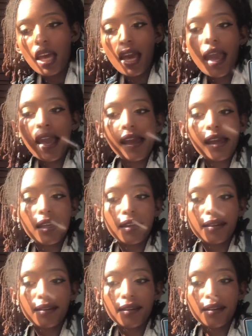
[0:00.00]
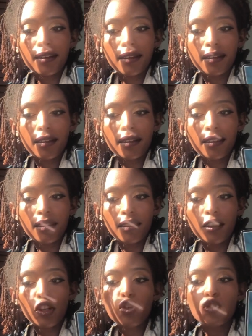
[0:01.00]
And
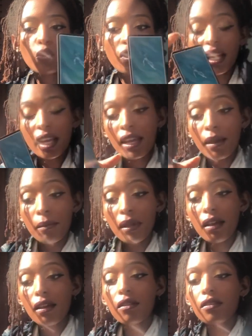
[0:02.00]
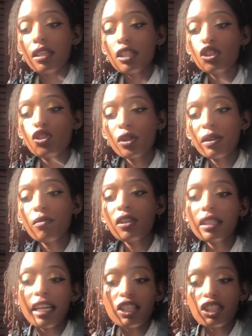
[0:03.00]
this dream
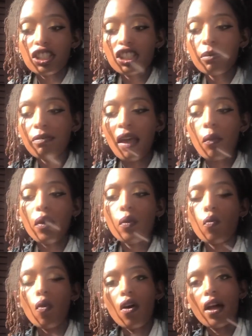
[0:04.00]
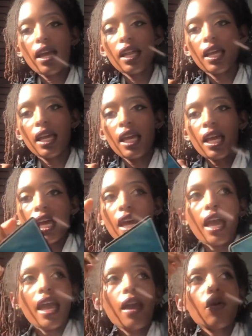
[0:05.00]
relationship that we want,
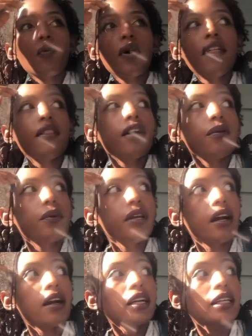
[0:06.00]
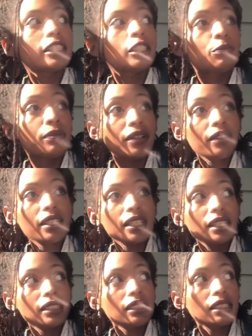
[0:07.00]
and whether we are
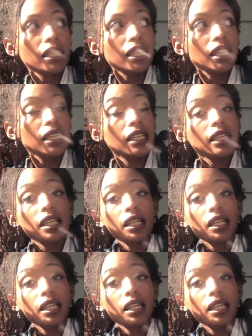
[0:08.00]
experiencing